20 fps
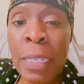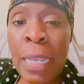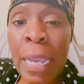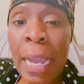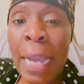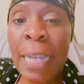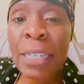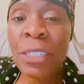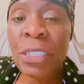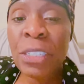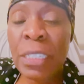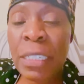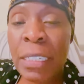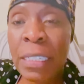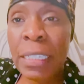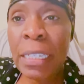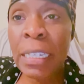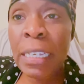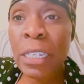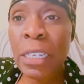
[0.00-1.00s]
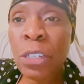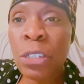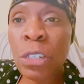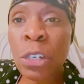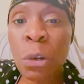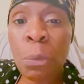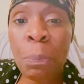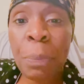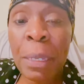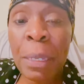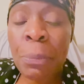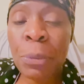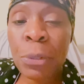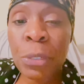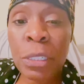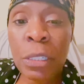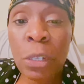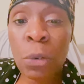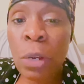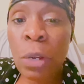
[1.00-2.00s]
I used to see, you know, people,
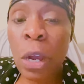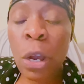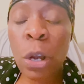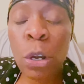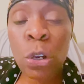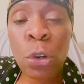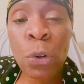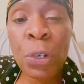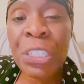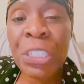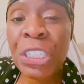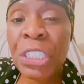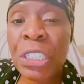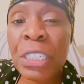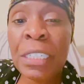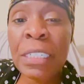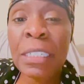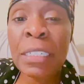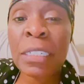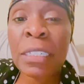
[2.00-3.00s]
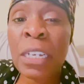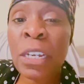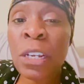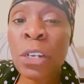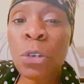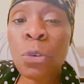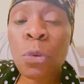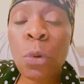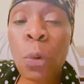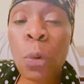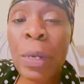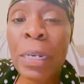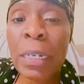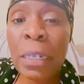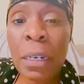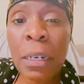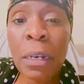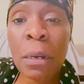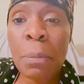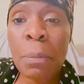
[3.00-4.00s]
so-called Christians growing
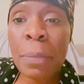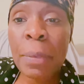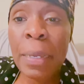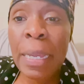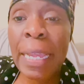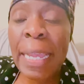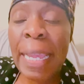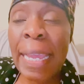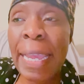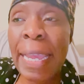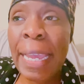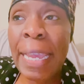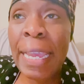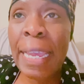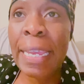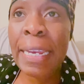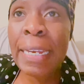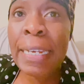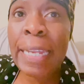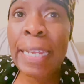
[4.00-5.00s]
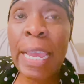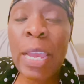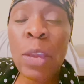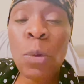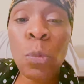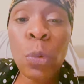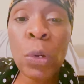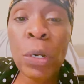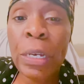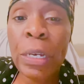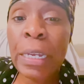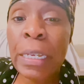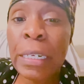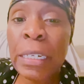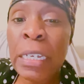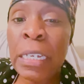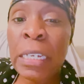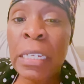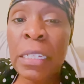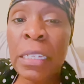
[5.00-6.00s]
up, and they
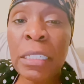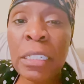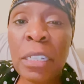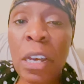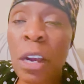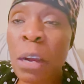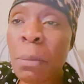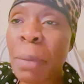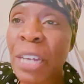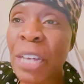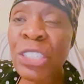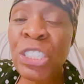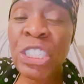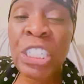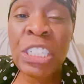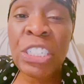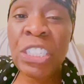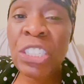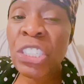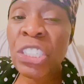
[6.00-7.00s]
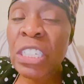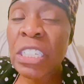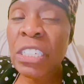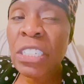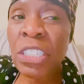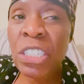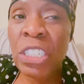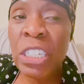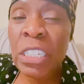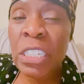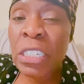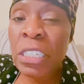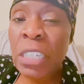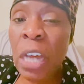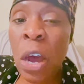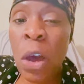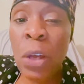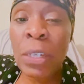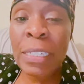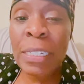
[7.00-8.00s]
would talk about Jesus, Jesus, Jesus
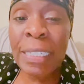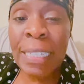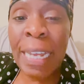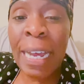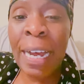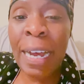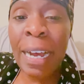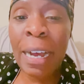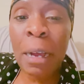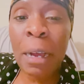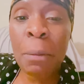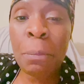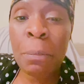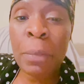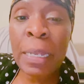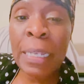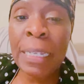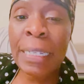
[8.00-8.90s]
all the time.